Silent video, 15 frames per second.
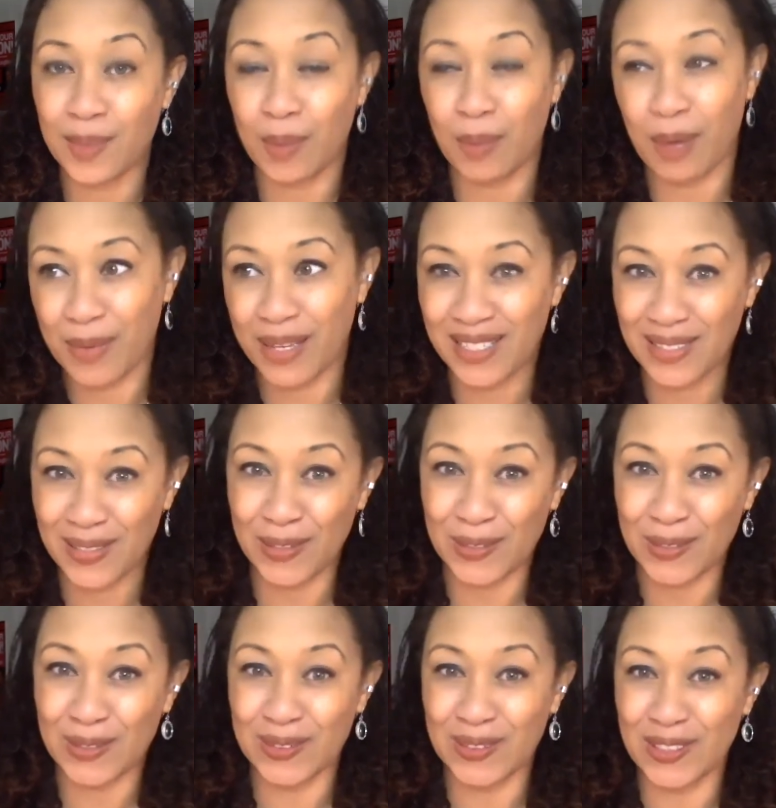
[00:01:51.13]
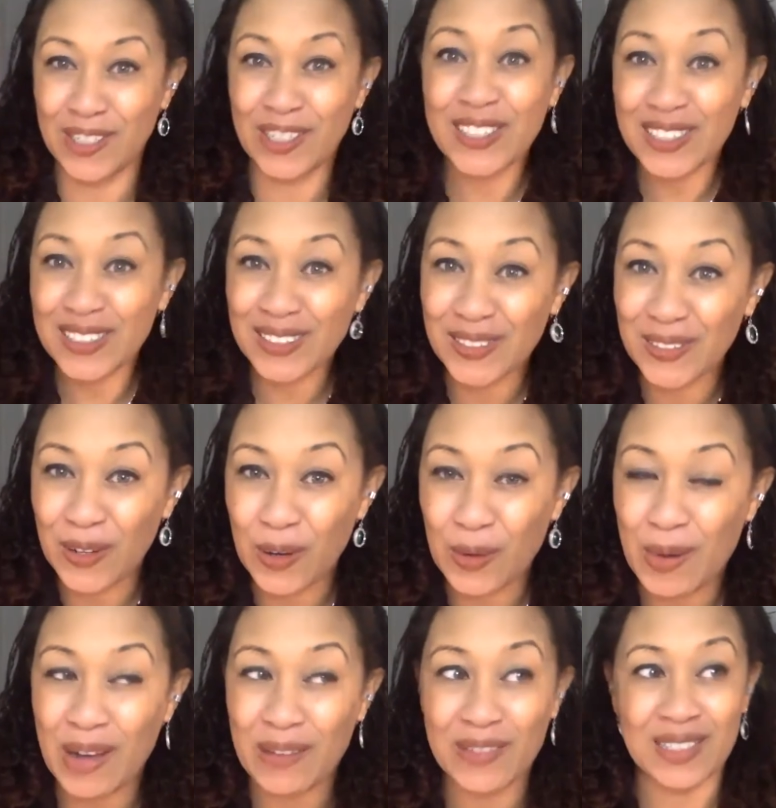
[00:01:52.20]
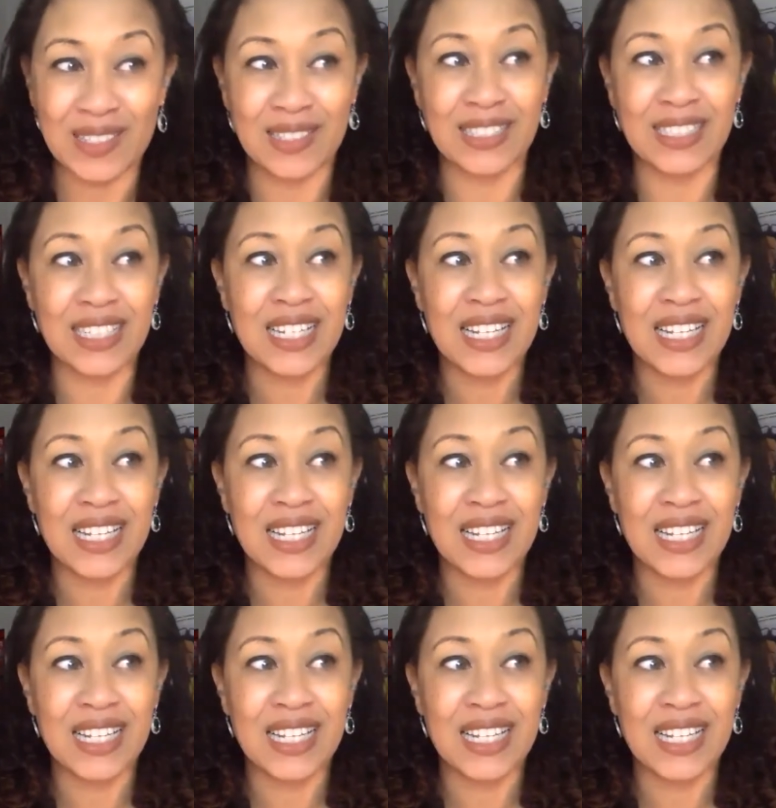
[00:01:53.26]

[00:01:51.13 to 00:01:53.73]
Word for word: My mom has a little nook, a little home office nook